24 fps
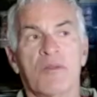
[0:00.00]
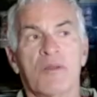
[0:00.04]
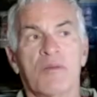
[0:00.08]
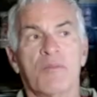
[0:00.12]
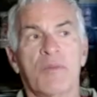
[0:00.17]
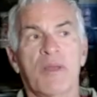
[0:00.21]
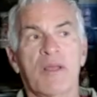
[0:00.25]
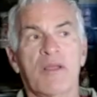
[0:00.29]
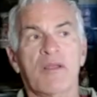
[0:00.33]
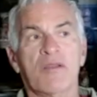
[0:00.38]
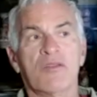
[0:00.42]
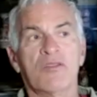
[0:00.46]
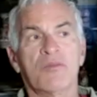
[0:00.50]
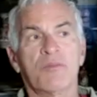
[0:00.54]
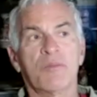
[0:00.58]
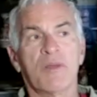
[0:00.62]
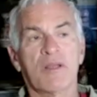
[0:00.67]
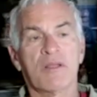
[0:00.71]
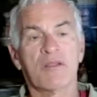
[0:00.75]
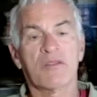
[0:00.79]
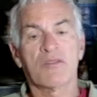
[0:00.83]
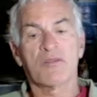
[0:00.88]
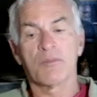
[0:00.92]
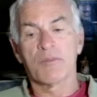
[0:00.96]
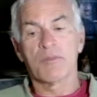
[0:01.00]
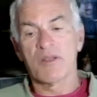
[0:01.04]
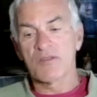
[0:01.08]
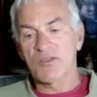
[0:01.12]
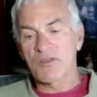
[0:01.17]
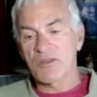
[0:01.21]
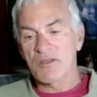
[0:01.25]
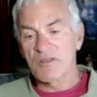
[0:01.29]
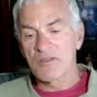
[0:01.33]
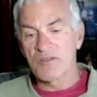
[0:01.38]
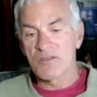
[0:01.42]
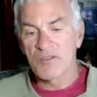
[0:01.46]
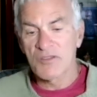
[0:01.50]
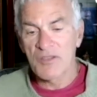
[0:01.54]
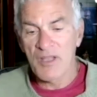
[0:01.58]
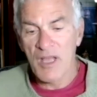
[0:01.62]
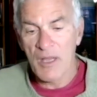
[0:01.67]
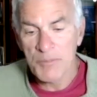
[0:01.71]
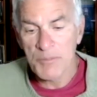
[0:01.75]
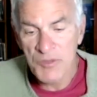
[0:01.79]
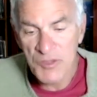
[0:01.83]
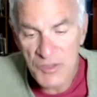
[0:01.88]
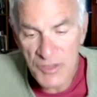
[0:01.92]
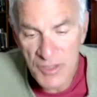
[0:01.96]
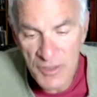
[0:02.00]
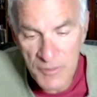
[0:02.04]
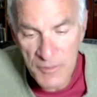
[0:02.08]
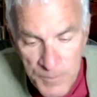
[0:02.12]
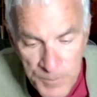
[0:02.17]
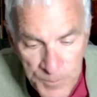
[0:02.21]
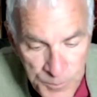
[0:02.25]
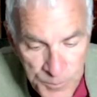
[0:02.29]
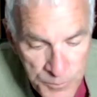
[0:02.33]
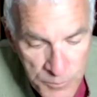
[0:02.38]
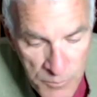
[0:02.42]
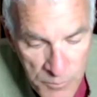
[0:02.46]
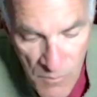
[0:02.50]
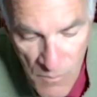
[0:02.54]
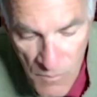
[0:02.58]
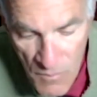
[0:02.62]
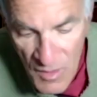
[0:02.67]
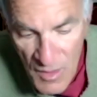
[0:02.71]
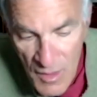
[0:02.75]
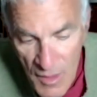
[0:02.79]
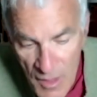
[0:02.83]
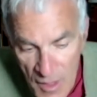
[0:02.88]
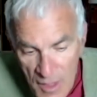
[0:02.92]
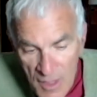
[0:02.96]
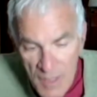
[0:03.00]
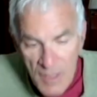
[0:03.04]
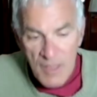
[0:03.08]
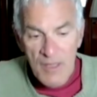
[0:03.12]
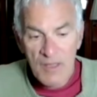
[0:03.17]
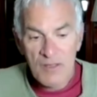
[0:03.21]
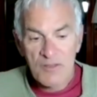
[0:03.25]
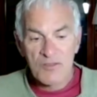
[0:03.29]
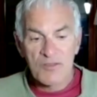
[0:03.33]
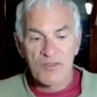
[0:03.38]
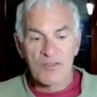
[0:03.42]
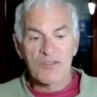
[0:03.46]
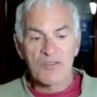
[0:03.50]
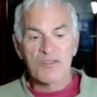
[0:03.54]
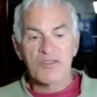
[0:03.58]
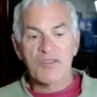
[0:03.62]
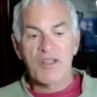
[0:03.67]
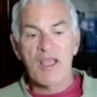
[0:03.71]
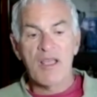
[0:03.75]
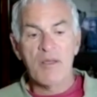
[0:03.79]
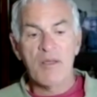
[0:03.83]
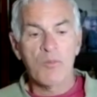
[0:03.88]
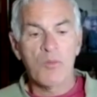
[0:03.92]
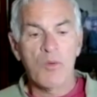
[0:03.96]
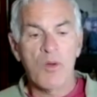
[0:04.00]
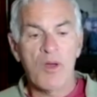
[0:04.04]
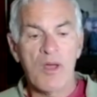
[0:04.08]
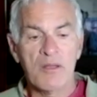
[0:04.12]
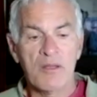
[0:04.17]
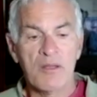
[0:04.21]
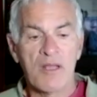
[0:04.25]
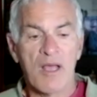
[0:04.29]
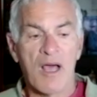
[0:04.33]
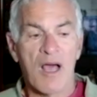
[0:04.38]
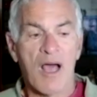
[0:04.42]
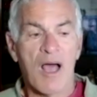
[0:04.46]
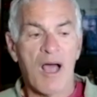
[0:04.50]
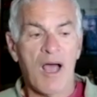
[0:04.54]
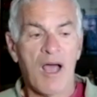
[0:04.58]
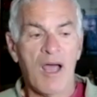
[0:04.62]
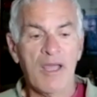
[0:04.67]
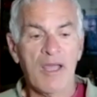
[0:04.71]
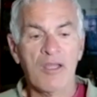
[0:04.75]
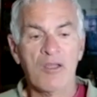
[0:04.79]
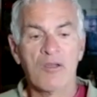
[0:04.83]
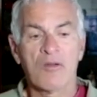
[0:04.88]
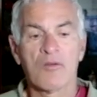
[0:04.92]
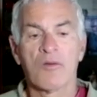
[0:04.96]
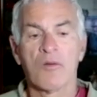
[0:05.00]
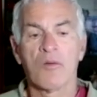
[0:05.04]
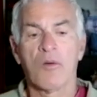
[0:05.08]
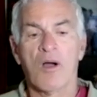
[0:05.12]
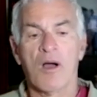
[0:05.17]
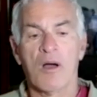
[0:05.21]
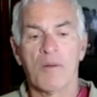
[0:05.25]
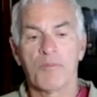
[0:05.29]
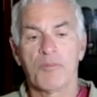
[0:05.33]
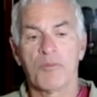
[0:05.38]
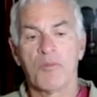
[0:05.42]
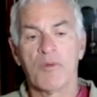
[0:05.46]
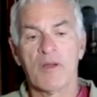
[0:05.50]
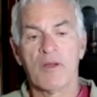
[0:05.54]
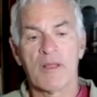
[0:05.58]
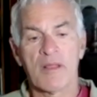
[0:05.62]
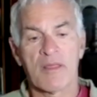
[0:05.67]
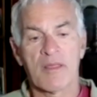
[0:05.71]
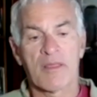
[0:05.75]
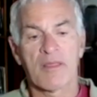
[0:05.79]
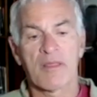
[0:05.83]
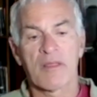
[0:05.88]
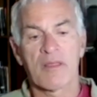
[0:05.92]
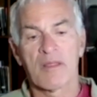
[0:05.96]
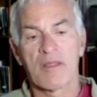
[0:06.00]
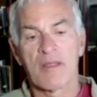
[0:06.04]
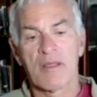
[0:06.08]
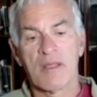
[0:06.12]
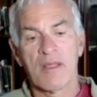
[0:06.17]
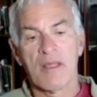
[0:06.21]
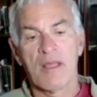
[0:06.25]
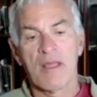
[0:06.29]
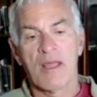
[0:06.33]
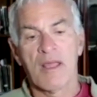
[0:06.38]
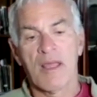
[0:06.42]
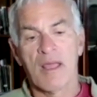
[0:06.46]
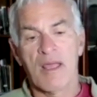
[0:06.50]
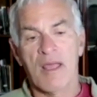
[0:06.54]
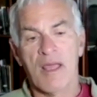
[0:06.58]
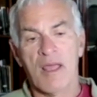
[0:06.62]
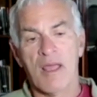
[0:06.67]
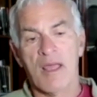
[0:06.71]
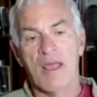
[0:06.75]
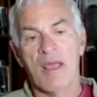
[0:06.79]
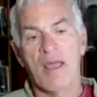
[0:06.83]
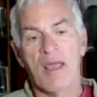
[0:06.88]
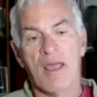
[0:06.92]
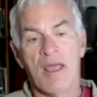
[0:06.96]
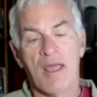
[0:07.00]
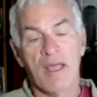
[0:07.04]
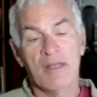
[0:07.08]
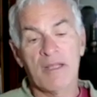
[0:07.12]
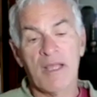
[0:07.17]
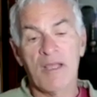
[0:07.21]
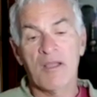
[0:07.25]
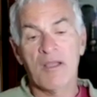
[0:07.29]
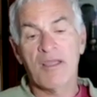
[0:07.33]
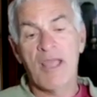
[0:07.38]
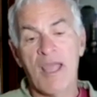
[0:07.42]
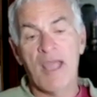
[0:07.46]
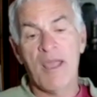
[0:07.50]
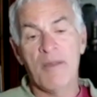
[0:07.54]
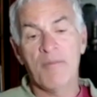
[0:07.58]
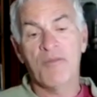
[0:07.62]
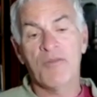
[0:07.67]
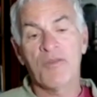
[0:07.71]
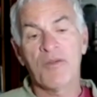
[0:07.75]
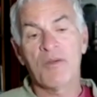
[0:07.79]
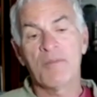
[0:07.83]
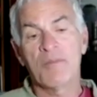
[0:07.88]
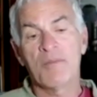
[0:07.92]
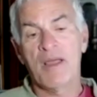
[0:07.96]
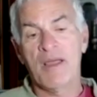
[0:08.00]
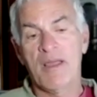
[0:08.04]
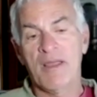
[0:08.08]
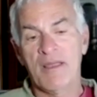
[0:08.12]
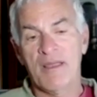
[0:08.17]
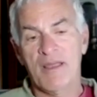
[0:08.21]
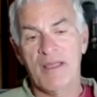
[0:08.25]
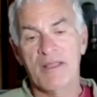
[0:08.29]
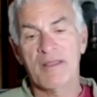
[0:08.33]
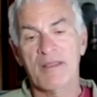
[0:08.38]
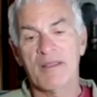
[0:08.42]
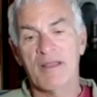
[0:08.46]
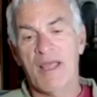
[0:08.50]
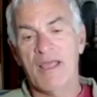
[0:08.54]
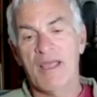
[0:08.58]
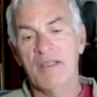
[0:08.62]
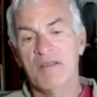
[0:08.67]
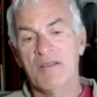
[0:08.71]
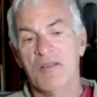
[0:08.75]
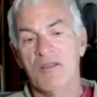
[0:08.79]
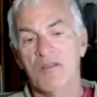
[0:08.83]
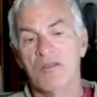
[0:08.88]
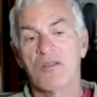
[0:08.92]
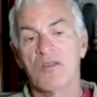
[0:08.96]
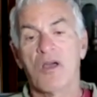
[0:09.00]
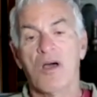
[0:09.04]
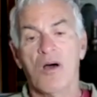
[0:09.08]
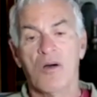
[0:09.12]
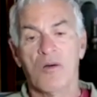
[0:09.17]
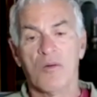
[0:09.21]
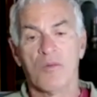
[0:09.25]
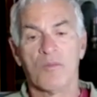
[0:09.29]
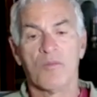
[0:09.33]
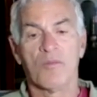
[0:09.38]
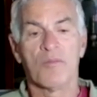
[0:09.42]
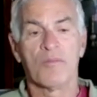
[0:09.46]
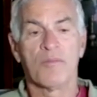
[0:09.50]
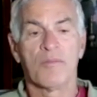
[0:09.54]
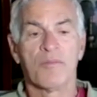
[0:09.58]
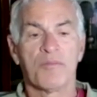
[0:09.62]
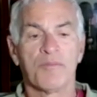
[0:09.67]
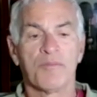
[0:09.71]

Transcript: biggest misconception is the same one I grew up with. And I came from an enlightened home.